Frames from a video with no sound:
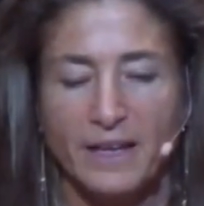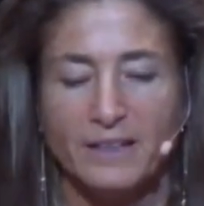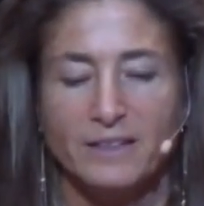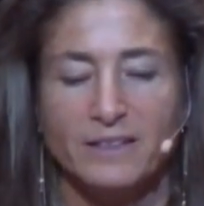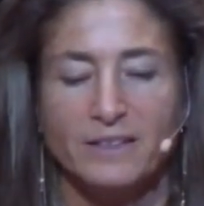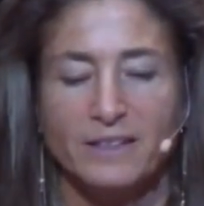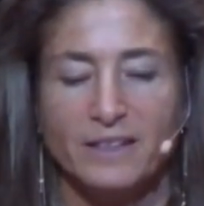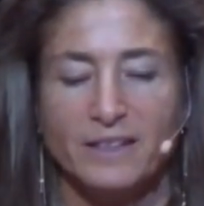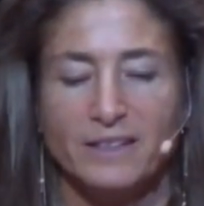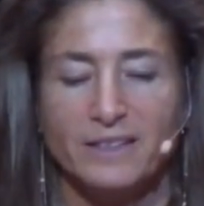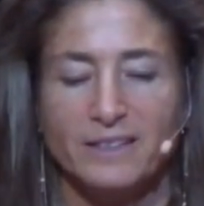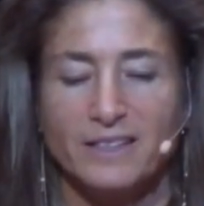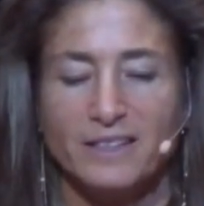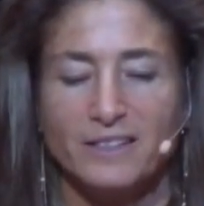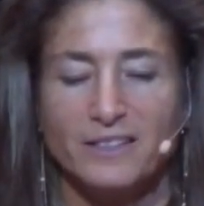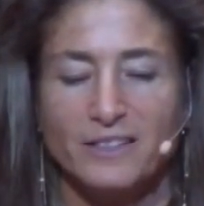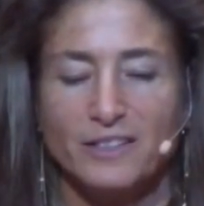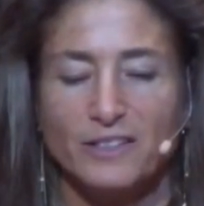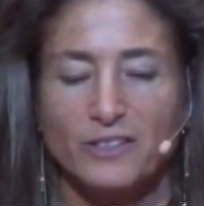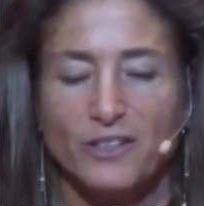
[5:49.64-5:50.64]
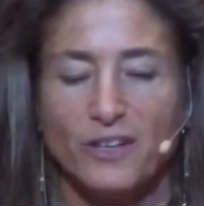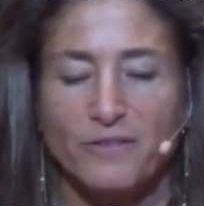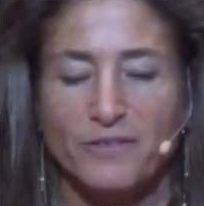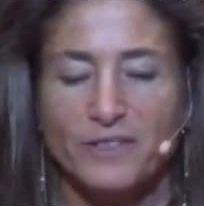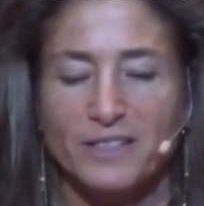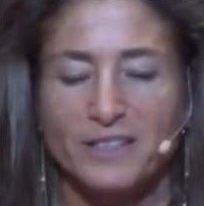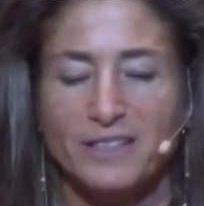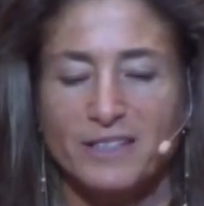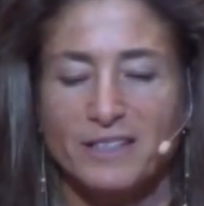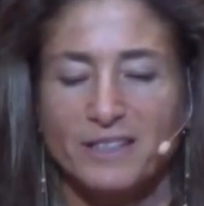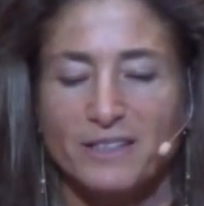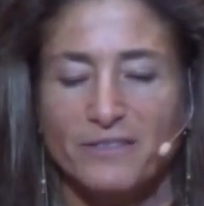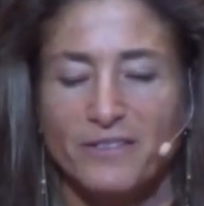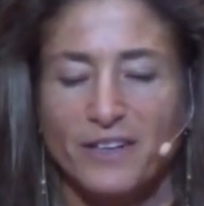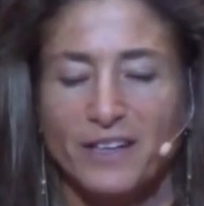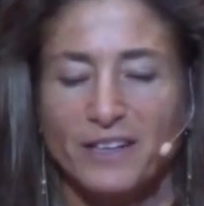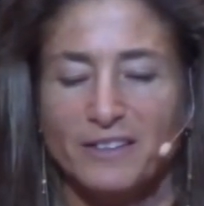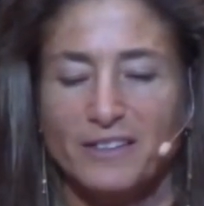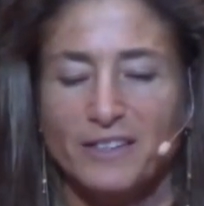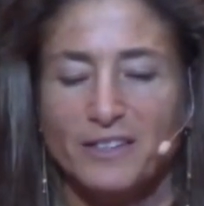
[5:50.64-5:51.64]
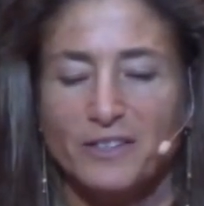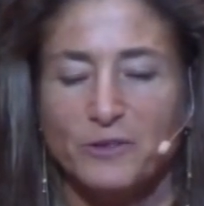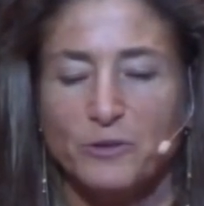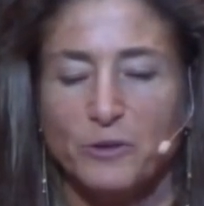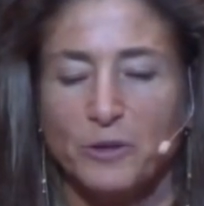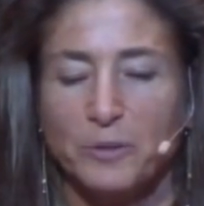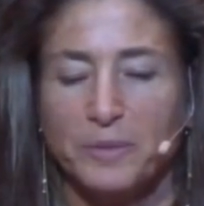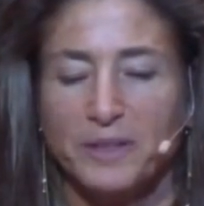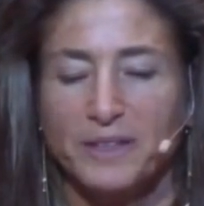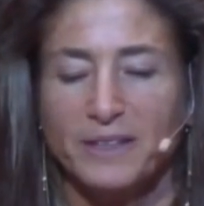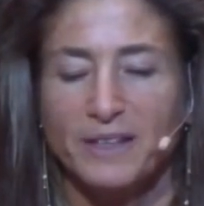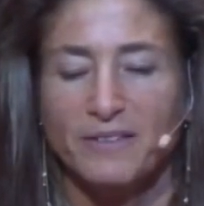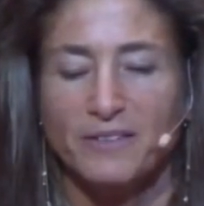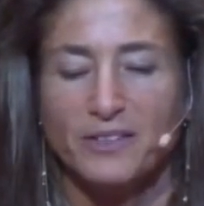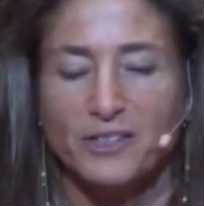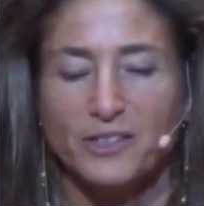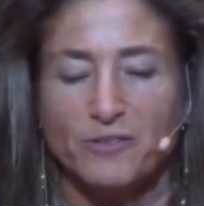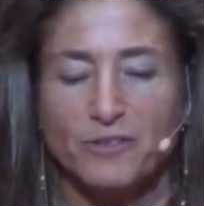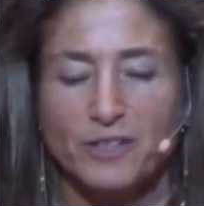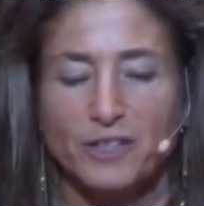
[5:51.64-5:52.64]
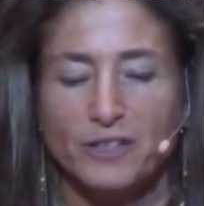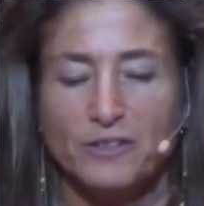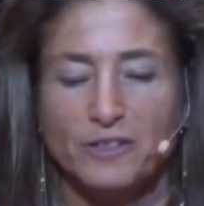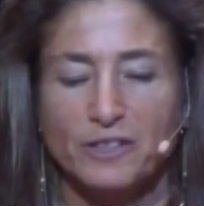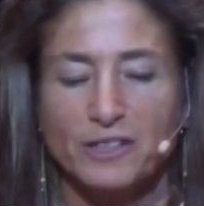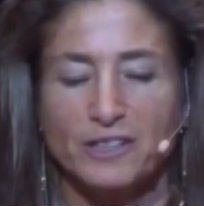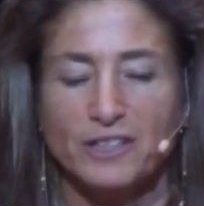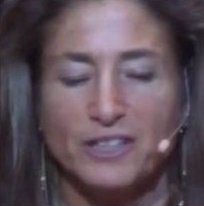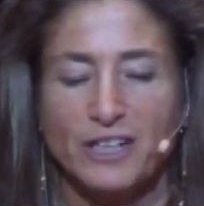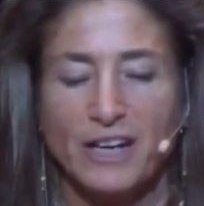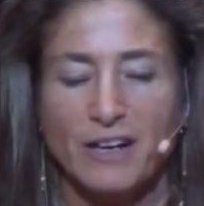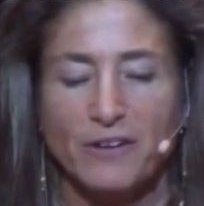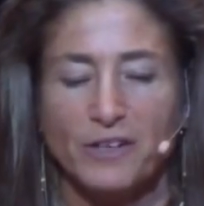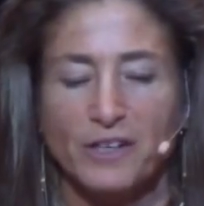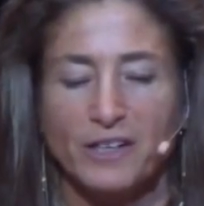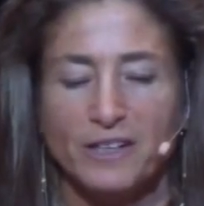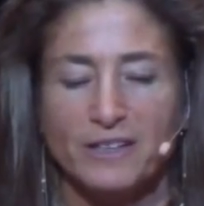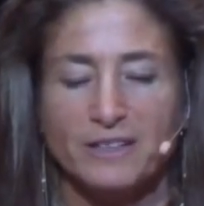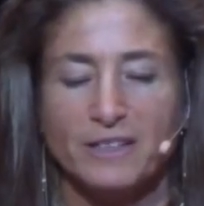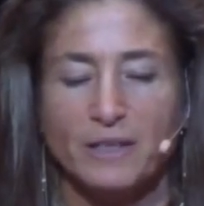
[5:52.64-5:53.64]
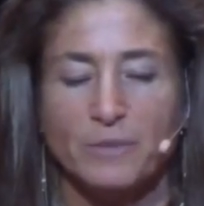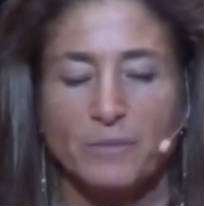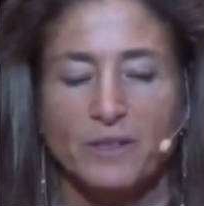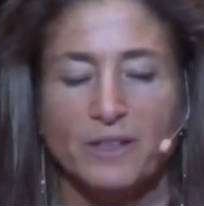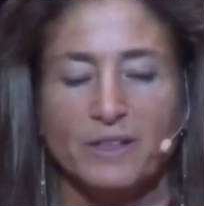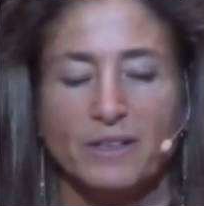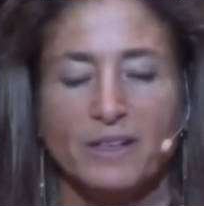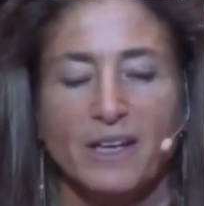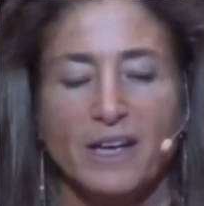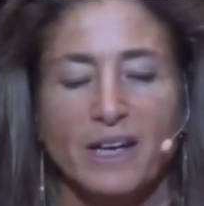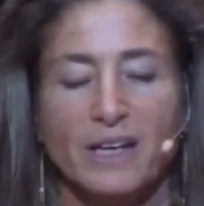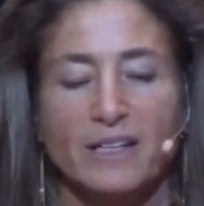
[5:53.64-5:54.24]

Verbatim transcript: she, he says she's often seen defiantly storming down the street, usually shouting at someone.